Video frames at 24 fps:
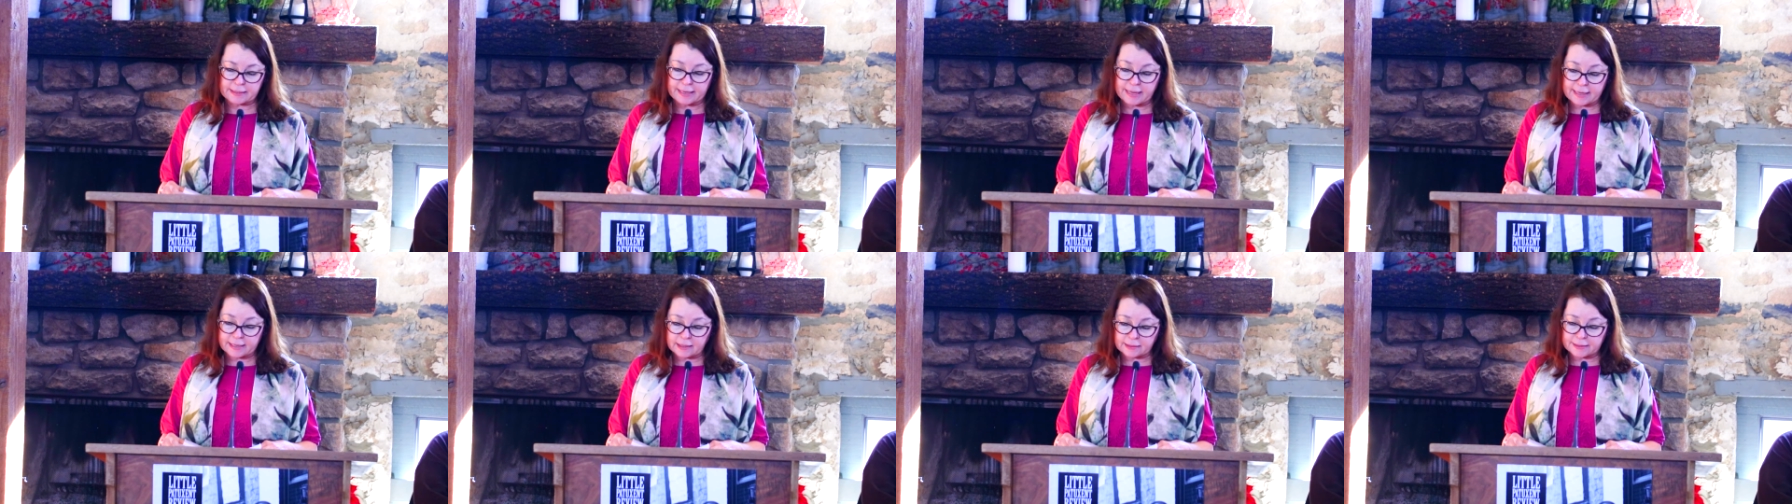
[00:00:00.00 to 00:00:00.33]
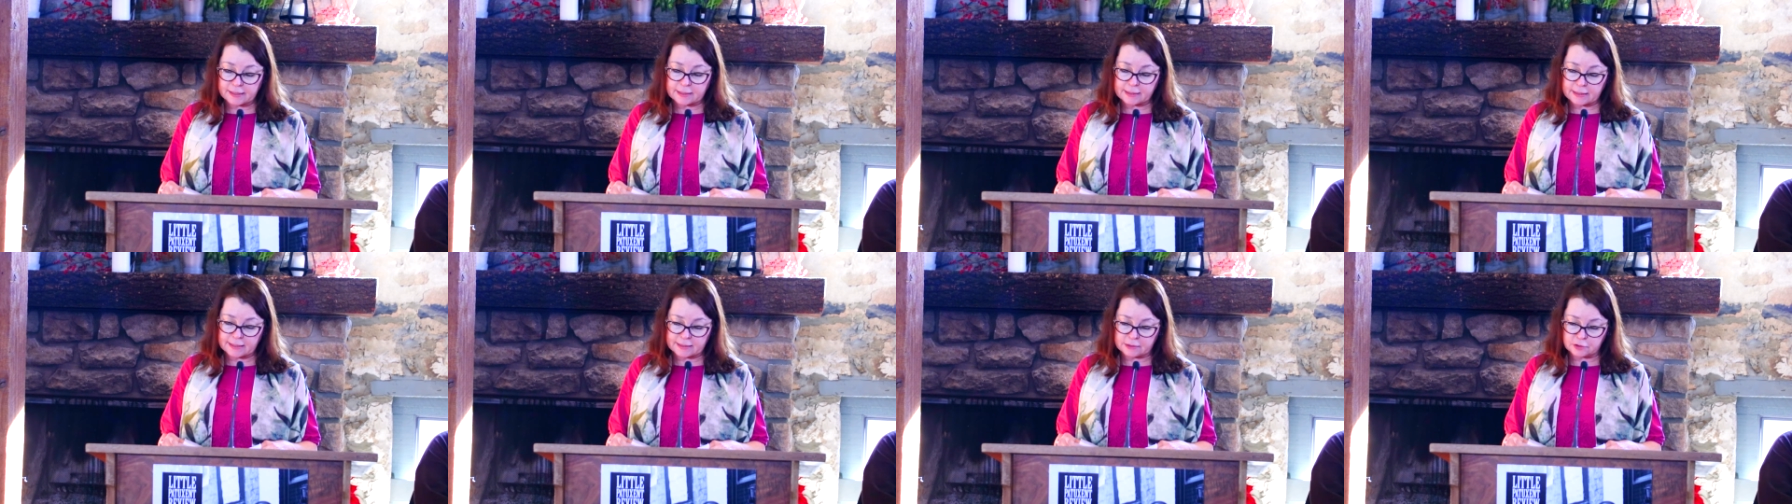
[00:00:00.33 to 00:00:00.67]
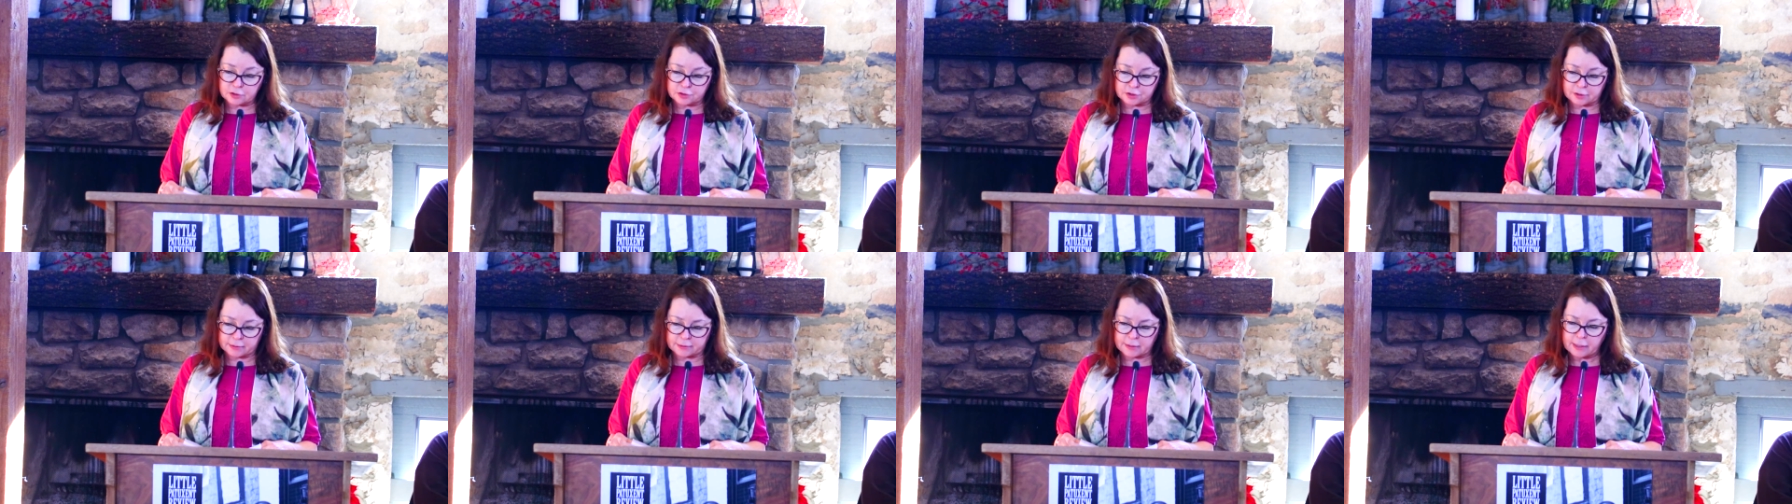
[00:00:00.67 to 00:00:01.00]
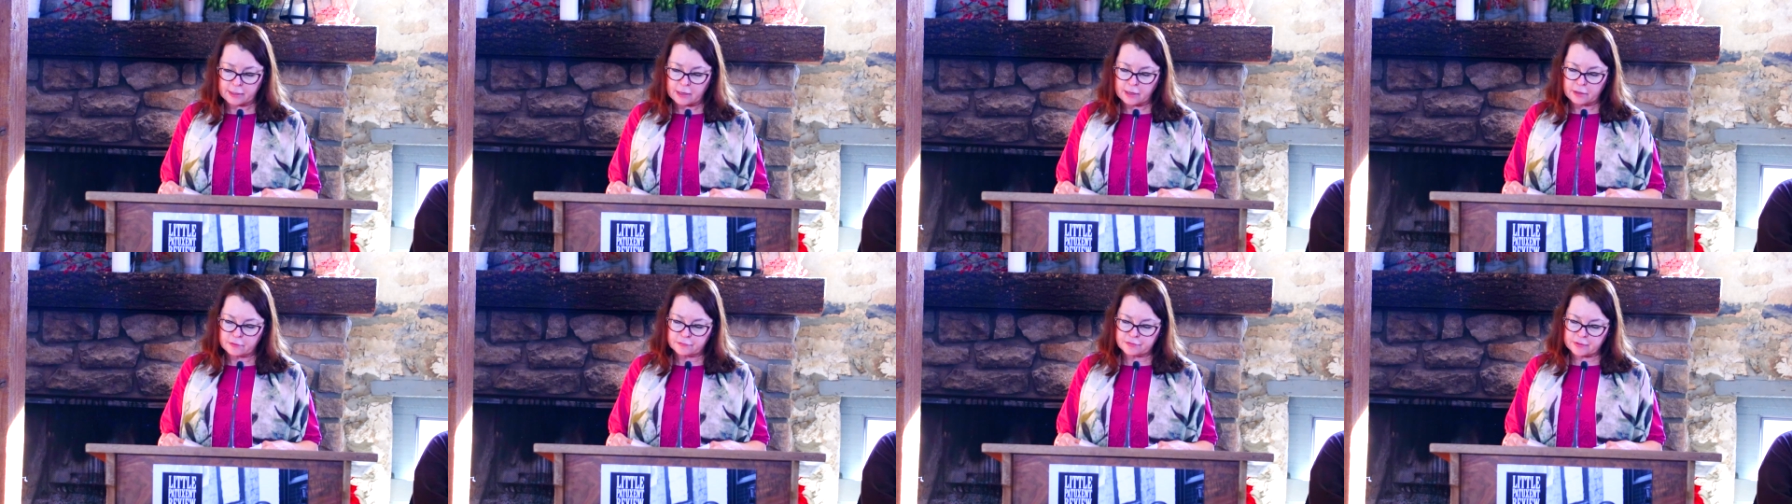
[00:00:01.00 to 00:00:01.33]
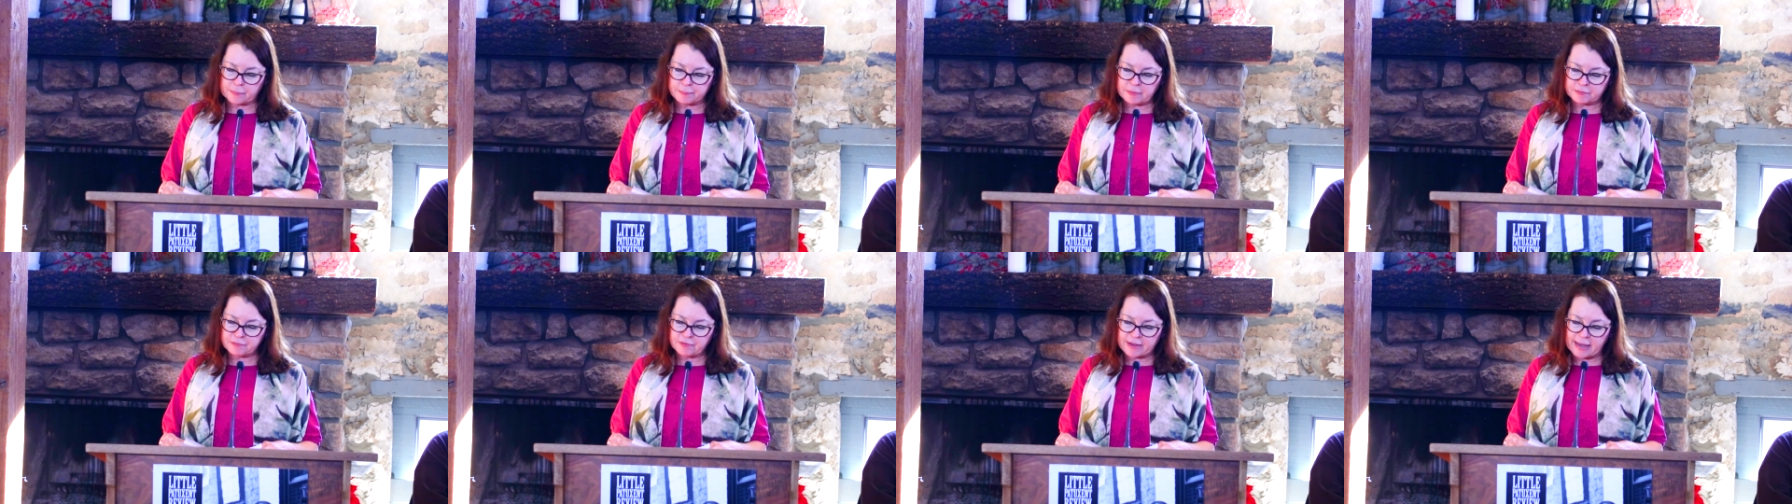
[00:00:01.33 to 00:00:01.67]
and alienation from the